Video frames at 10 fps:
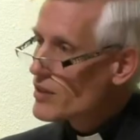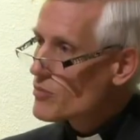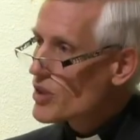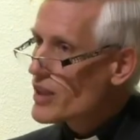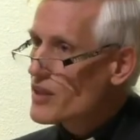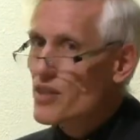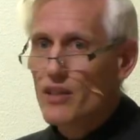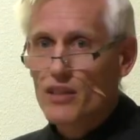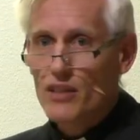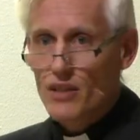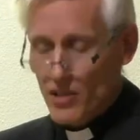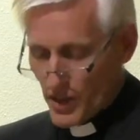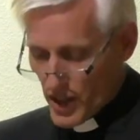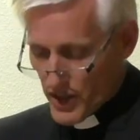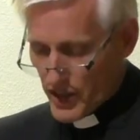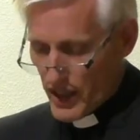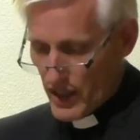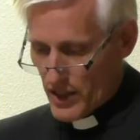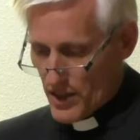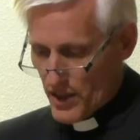But, on the other
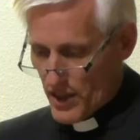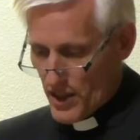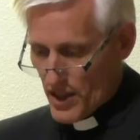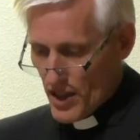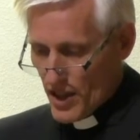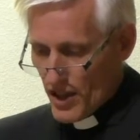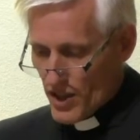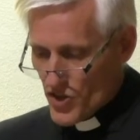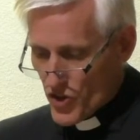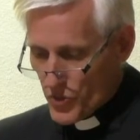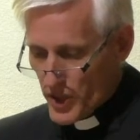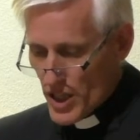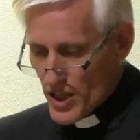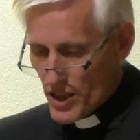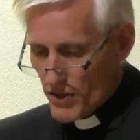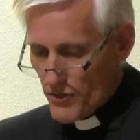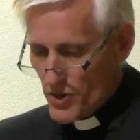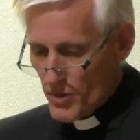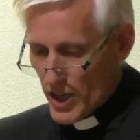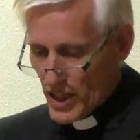hand, his three year
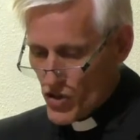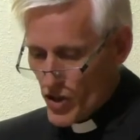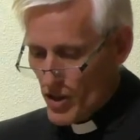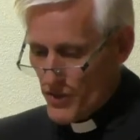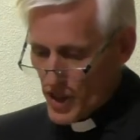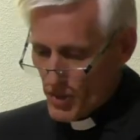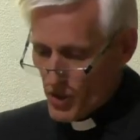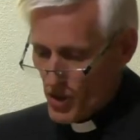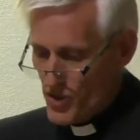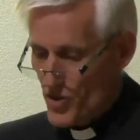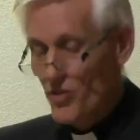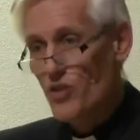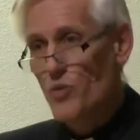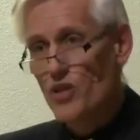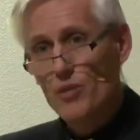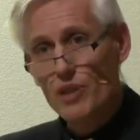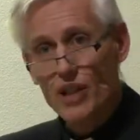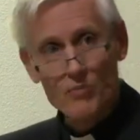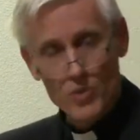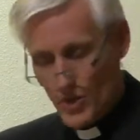formation of the apostles was
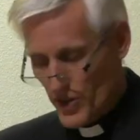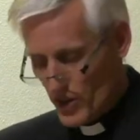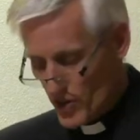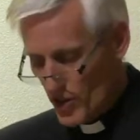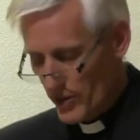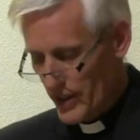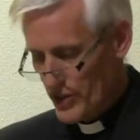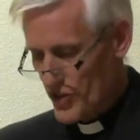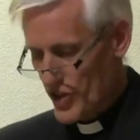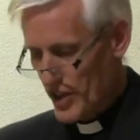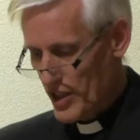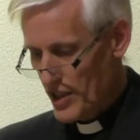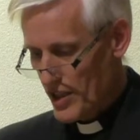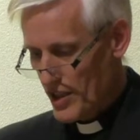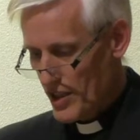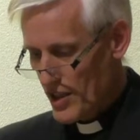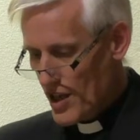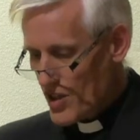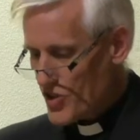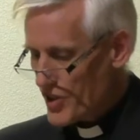about more than knowledge.
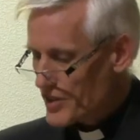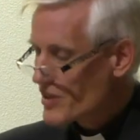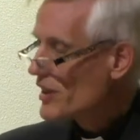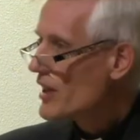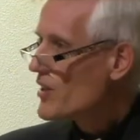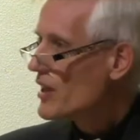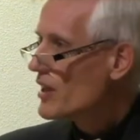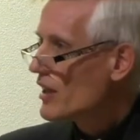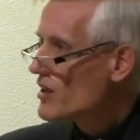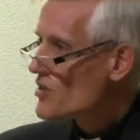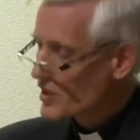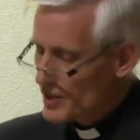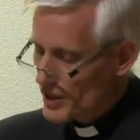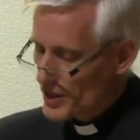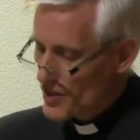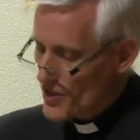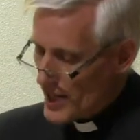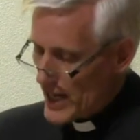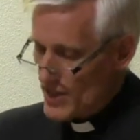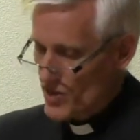Certainly, they needed to learn
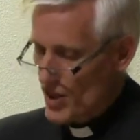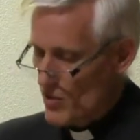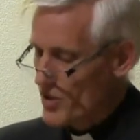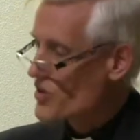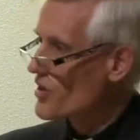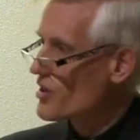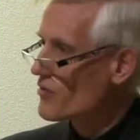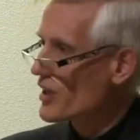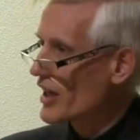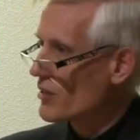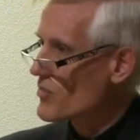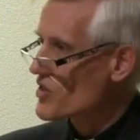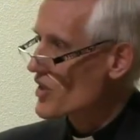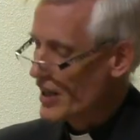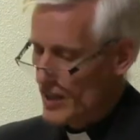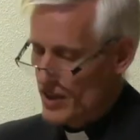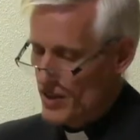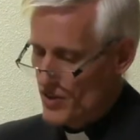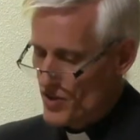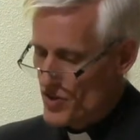that he was the divine Messiah,
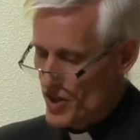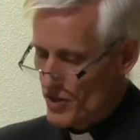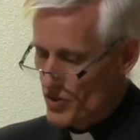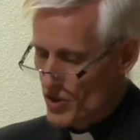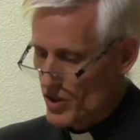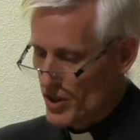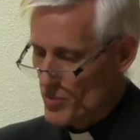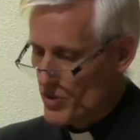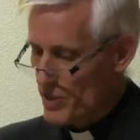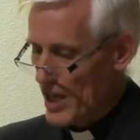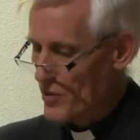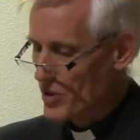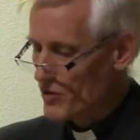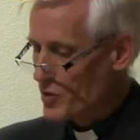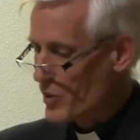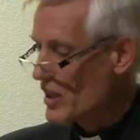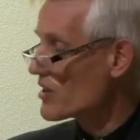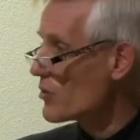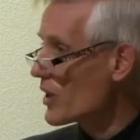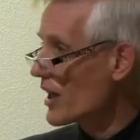the Son of God, with power over wind
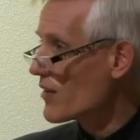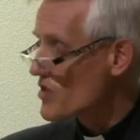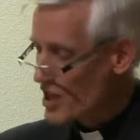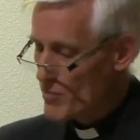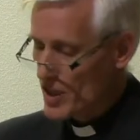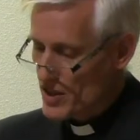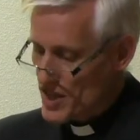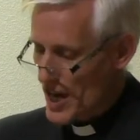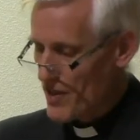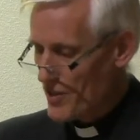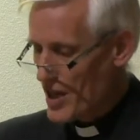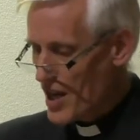and waves, demon and death,